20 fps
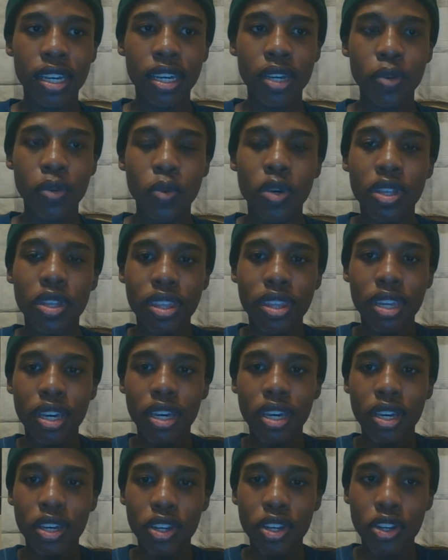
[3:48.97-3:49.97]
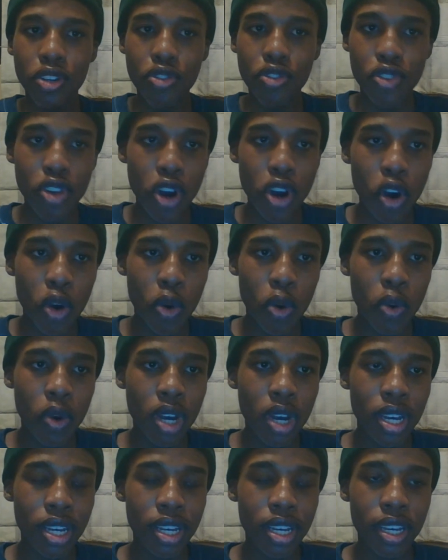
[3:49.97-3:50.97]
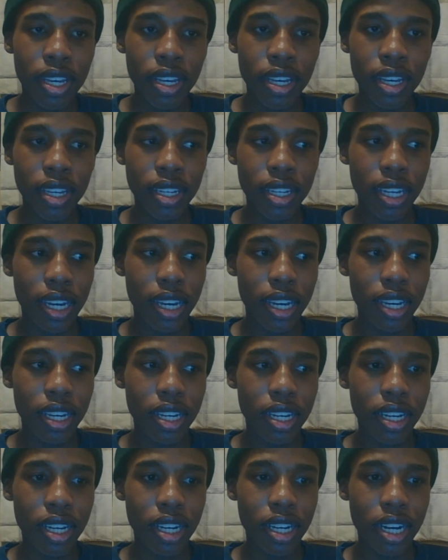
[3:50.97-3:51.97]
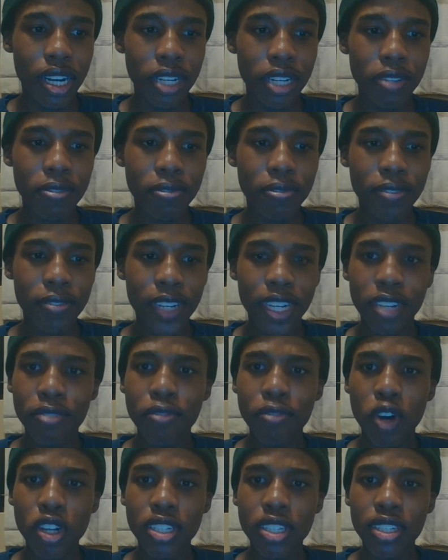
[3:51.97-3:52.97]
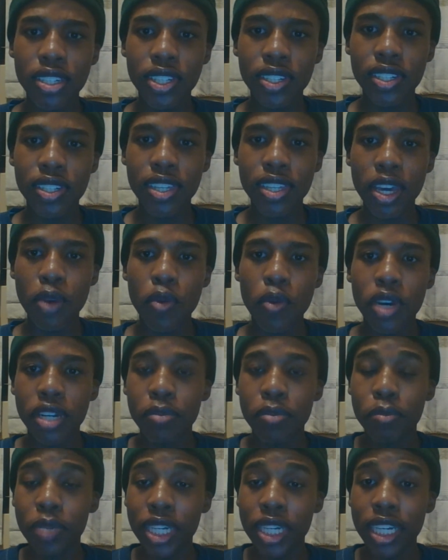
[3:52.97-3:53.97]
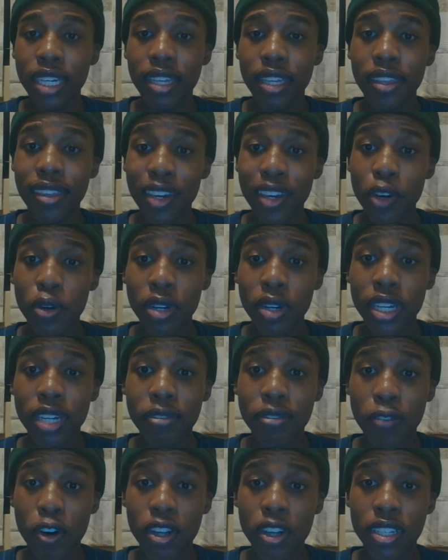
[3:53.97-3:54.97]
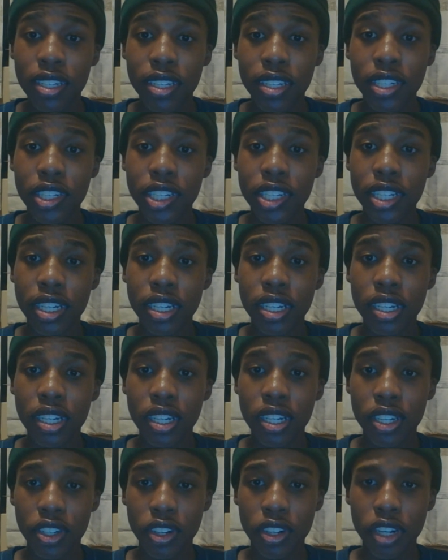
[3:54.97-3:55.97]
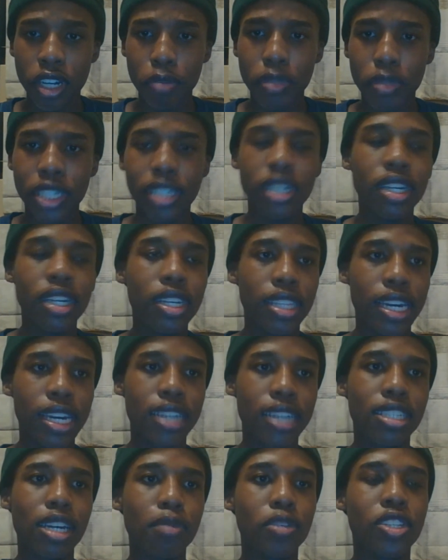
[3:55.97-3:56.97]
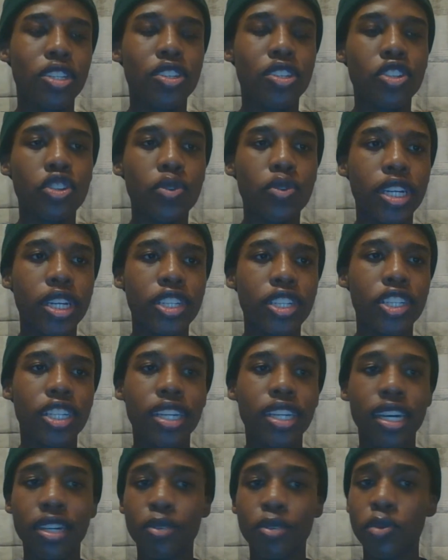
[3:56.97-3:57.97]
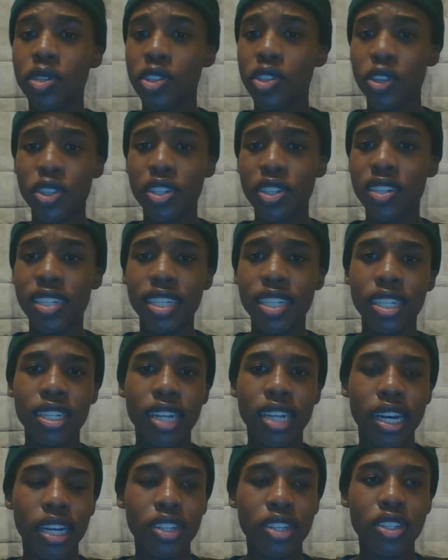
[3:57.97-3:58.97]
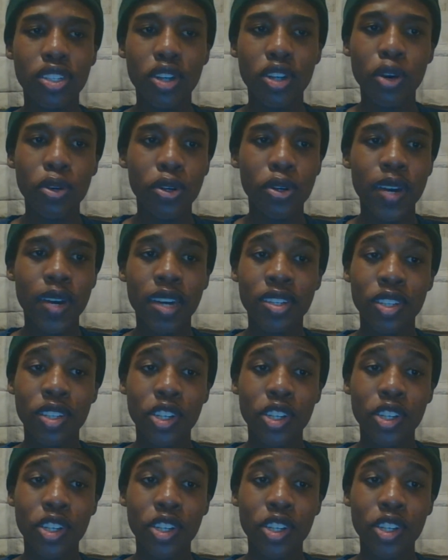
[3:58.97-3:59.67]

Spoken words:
with no like unfair advantages. They want to be the only advantage. You know what I mean? That type of situation. And it was good to see. Like Toto has a